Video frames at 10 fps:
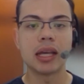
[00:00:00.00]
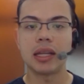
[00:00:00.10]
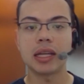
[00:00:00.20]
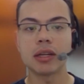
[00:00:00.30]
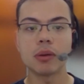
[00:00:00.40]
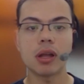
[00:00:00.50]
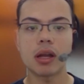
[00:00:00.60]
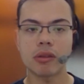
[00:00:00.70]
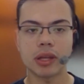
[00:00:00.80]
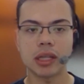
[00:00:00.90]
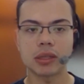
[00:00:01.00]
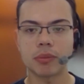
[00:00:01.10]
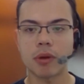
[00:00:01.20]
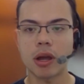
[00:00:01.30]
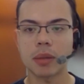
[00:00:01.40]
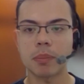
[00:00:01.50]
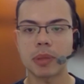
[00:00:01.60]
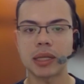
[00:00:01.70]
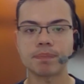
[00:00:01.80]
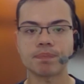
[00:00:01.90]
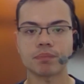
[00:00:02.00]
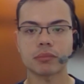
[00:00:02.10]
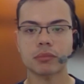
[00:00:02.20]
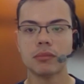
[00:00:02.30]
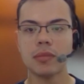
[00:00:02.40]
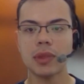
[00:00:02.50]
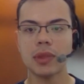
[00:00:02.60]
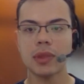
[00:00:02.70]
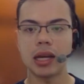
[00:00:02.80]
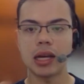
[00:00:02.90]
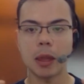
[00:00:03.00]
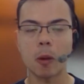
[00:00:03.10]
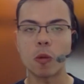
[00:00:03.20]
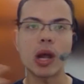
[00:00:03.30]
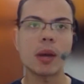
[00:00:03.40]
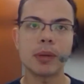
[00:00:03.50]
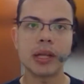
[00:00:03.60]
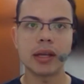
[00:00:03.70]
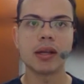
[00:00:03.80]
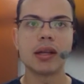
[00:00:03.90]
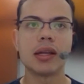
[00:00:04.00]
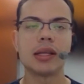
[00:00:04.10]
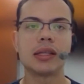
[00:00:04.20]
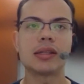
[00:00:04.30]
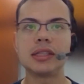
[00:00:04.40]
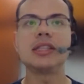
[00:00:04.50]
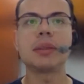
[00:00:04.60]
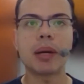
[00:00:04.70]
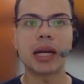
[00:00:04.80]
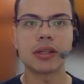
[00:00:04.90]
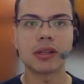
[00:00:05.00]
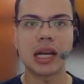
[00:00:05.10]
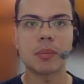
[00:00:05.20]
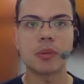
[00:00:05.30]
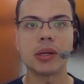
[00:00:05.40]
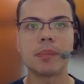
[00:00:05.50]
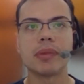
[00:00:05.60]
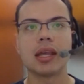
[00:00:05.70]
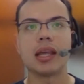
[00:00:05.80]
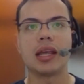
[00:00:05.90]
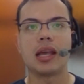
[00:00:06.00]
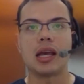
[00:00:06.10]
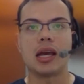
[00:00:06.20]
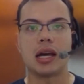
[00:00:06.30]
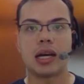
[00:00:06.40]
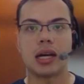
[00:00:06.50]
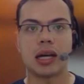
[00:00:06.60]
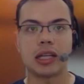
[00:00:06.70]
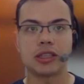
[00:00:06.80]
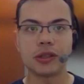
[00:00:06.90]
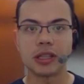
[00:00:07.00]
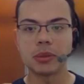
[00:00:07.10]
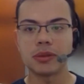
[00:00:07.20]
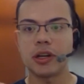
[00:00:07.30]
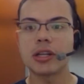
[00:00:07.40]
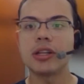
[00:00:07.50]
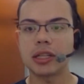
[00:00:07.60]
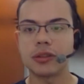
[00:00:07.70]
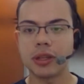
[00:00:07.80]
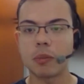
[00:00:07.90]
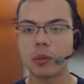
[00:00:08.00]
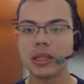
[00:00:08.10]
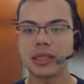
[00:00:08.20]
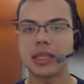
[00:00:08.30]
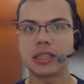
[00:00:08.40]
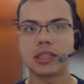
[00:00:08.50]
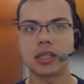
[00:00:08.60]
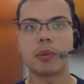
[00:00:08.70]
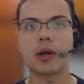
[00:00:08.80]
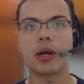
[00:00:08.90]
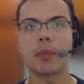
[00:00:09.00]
They can do a lot of things with RocketPy, wrapping it, since it's a Python library. So in terms of architecture, that really sets it apart.